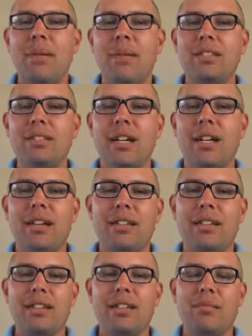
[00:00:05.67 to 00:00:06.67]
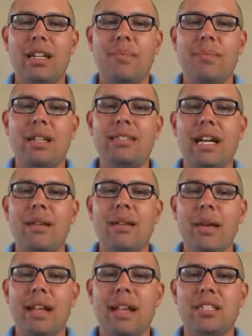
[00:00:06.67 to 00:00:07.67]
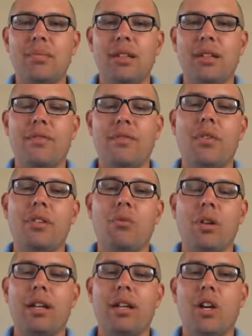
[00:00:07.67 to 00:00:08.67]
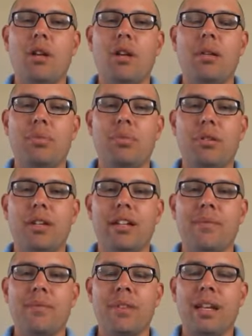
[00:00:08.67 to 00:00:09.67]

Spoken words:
I'm here to talk a little bit about time management for the work at home employee.